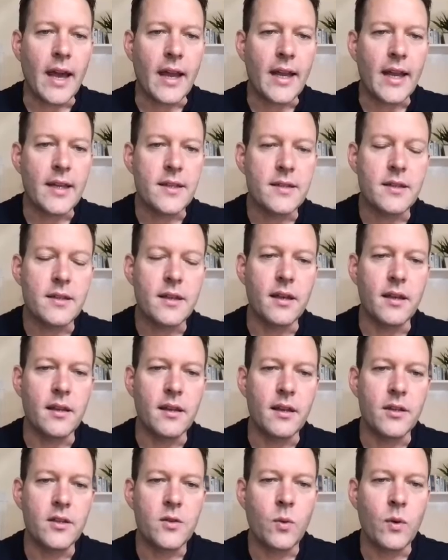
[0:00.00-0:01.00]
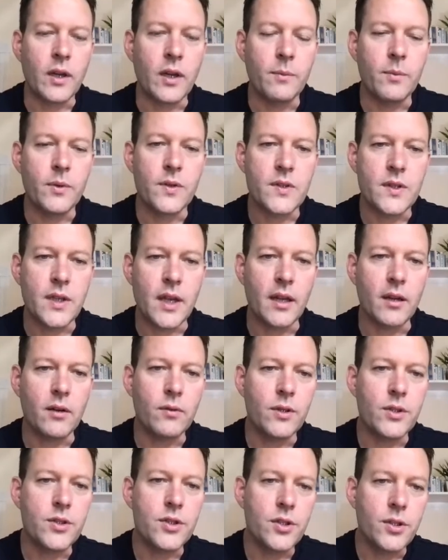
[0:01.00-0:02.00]
has the 20%
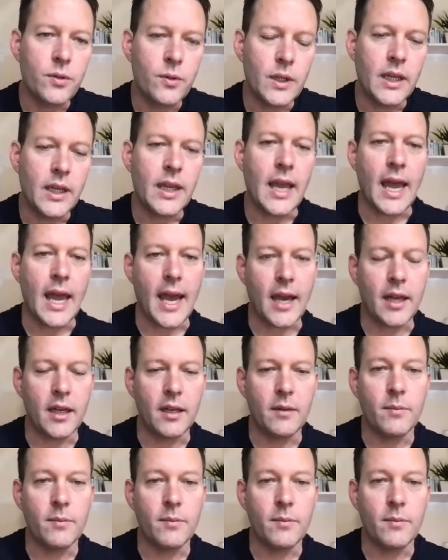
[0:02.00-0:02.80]
gratuity added,